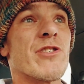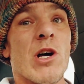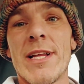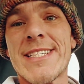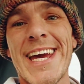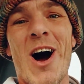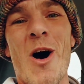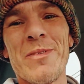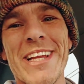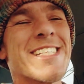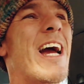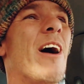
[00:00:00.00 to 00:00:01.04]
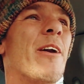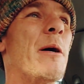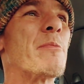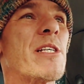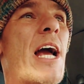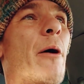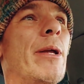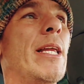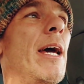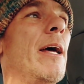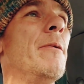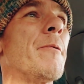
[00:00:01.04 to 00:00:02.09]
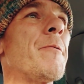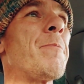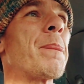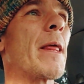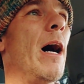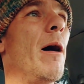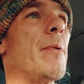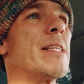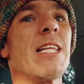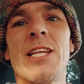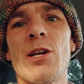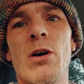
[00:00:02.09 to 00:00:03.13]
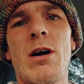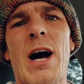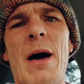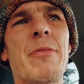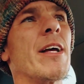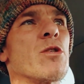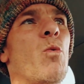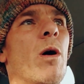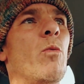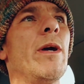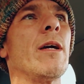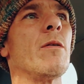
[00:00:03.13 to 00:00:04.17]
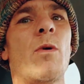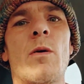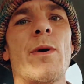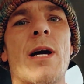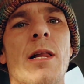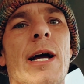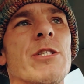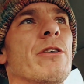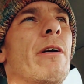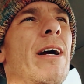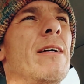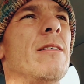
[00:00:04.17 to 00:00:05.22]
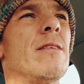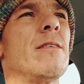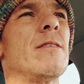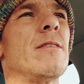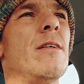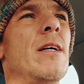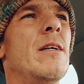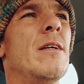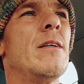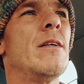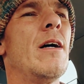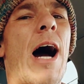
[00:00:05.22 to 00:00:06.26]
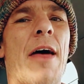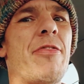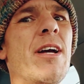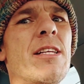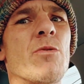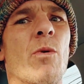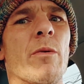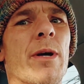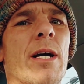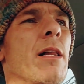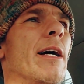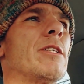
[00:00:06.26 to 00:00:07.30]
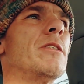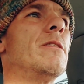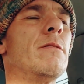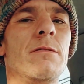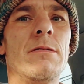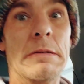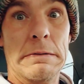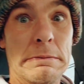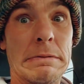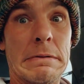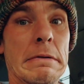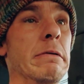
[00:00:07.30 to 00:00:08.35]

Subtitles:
So let's get home and let's count it up, see how we did. It's a little, I think it's a one week collection, right? I think it's a 1 week collection. Woo!